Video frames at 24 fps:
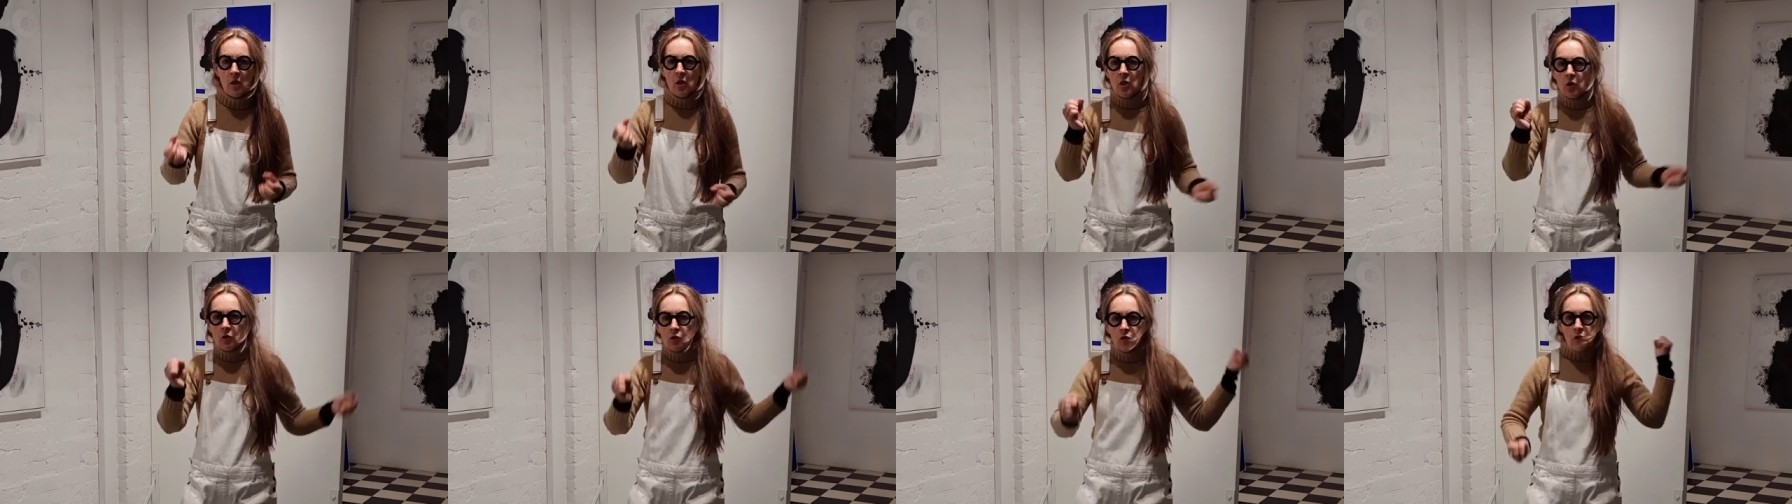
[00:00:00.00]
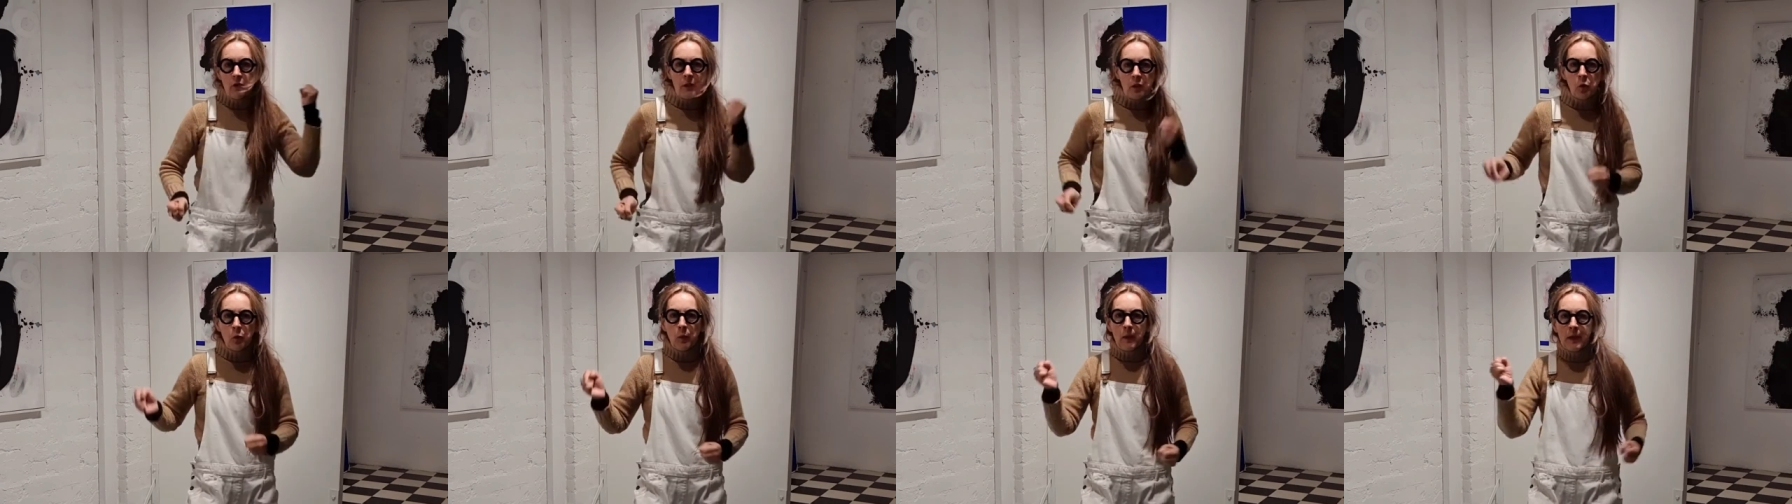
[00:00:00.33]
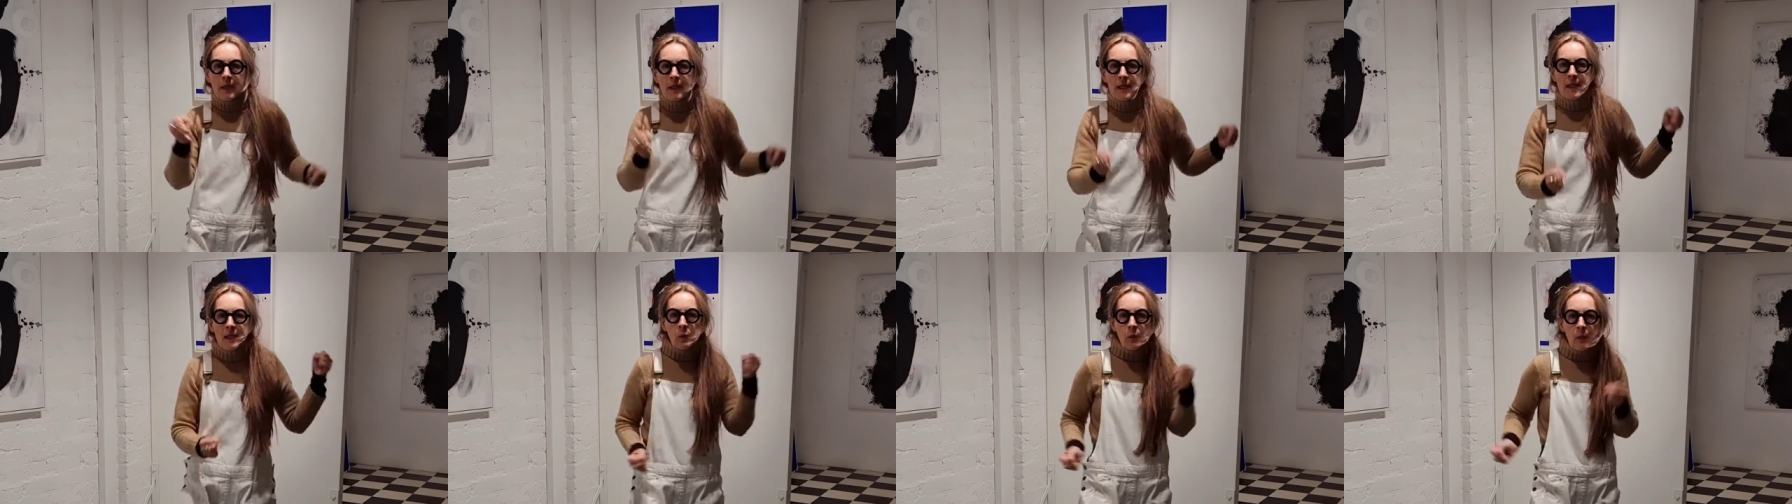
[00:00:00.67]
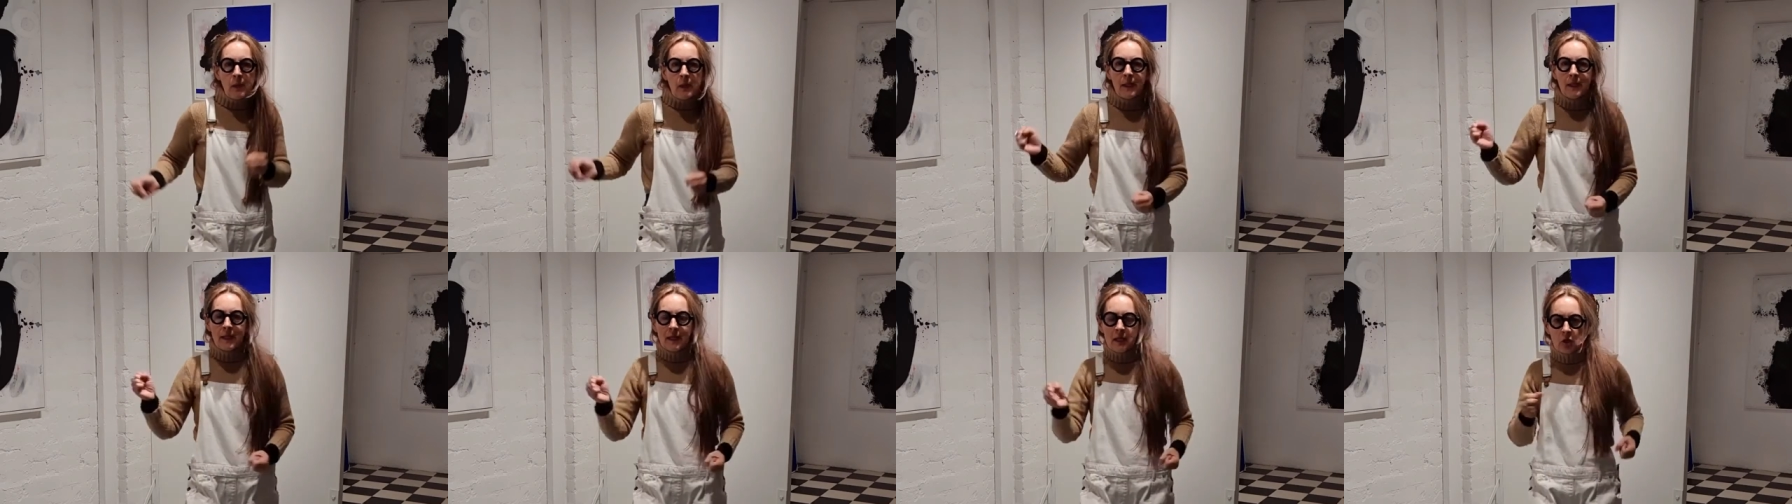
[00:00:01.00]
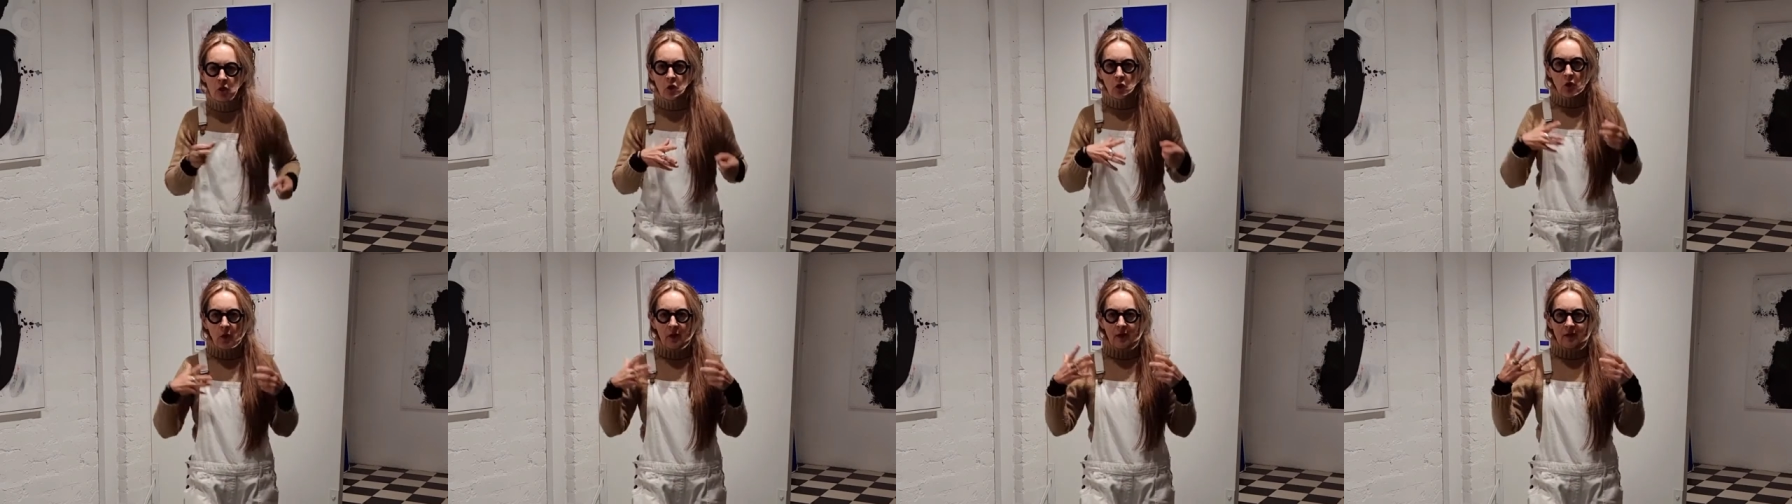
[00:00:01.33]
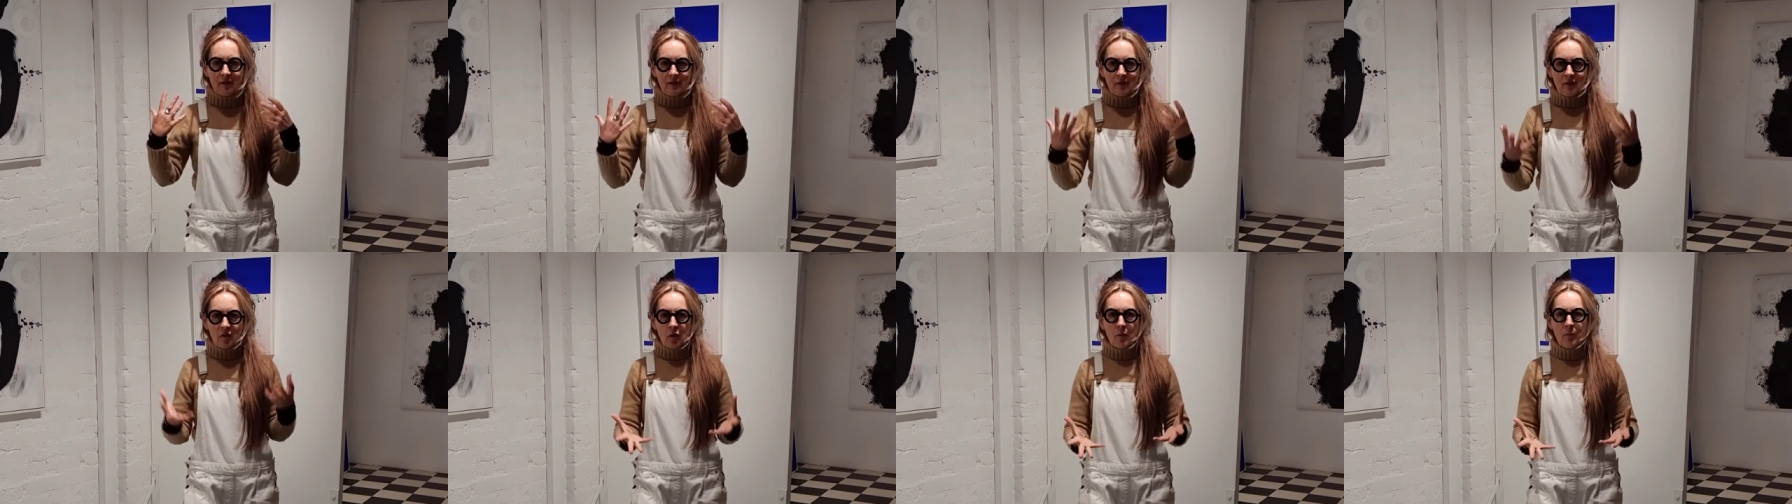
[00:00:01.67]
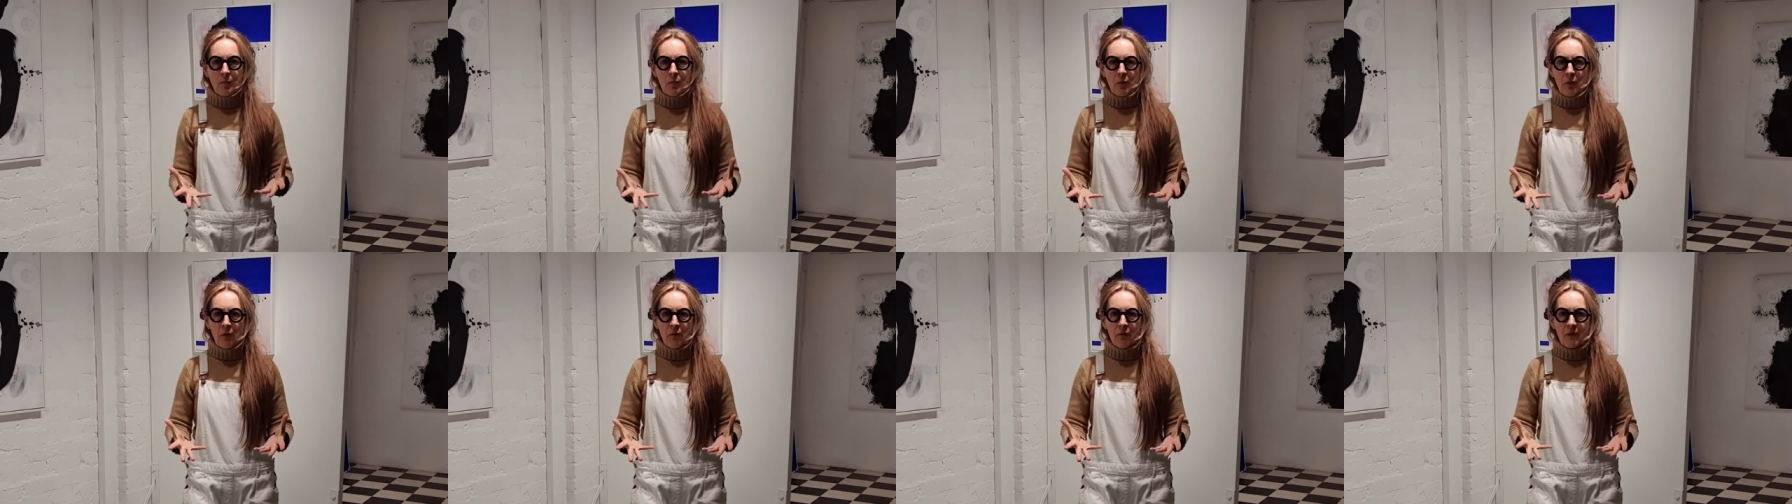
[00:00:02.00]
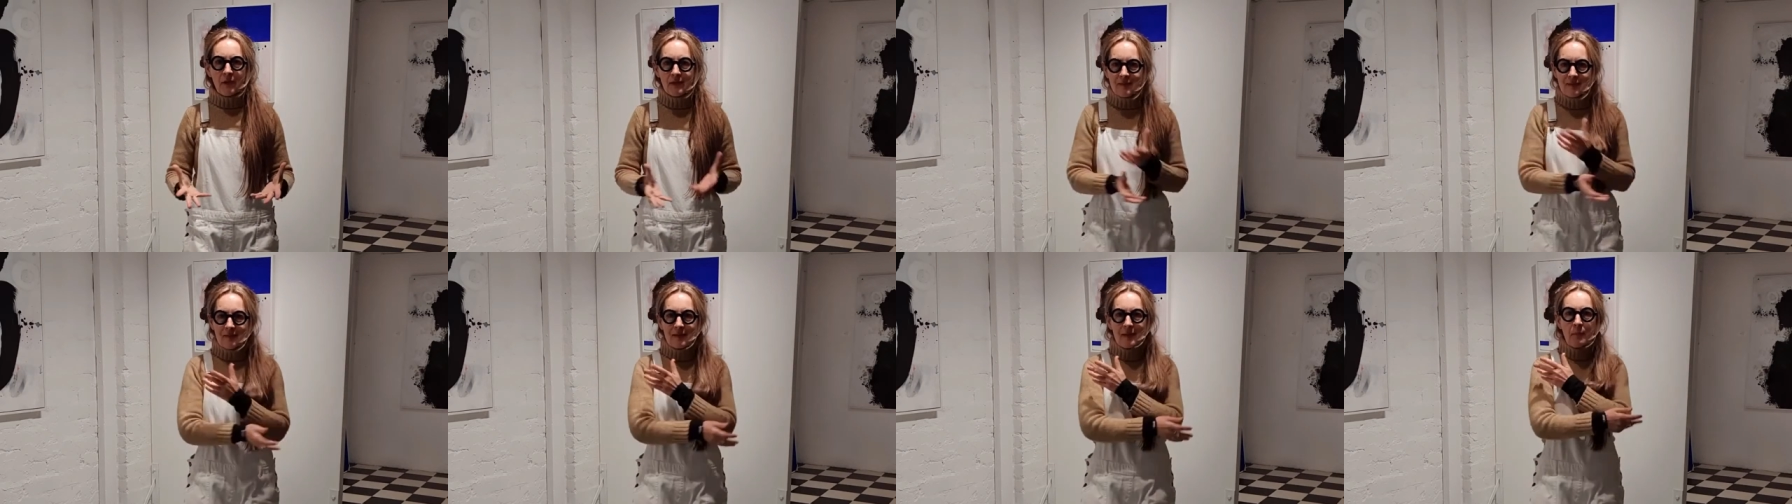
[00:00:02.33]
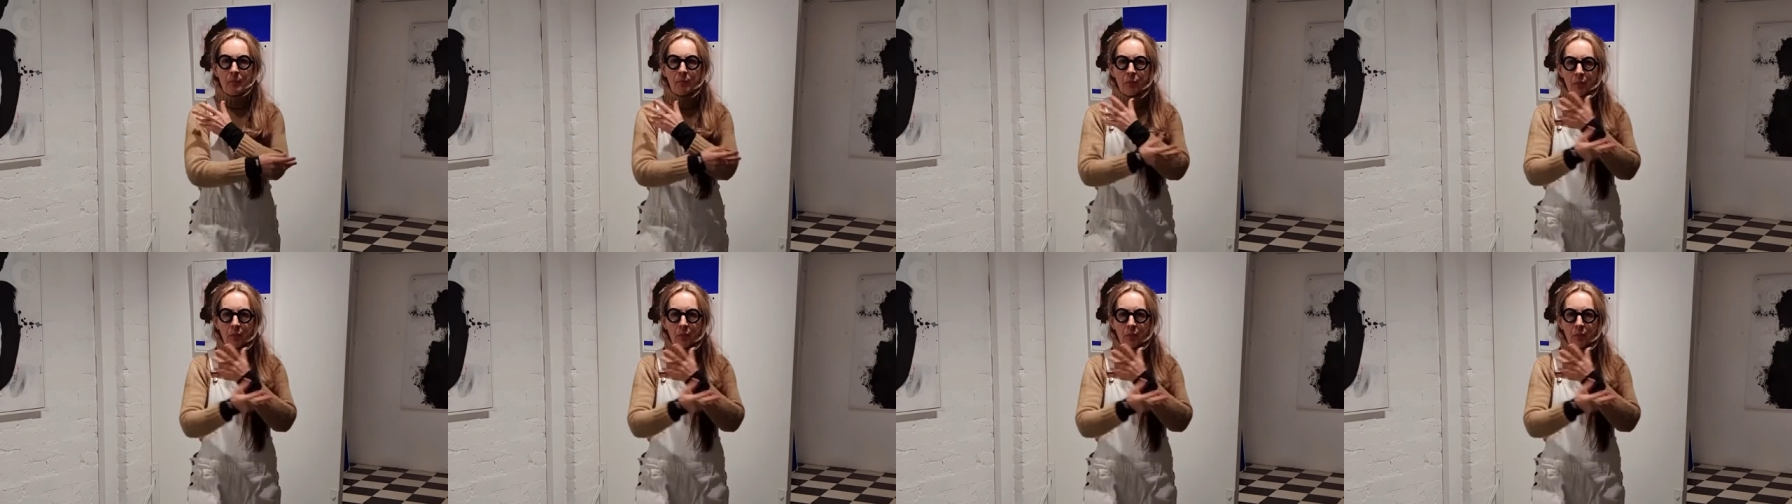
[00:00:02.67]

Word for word: So they quickly, quickly go and see the prophet and say,